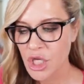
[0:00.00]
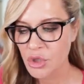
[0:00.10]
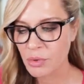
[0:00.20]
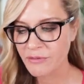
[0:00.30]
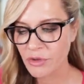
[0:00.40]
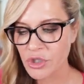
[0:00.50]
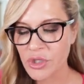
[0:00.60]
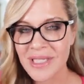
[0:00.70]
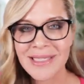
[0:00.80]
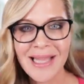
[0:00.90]
to refer
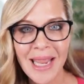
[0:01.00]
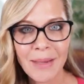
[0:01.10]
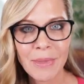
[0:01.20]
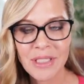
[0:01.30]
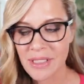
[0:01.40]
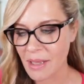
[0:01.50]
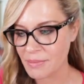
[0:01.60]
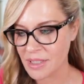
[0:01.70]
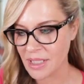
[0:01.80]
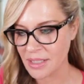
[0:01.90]
to the same
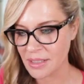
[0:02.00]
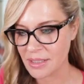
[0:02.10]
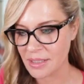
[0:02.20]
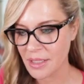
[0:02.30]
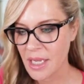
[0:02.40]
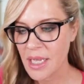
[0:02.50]
substance.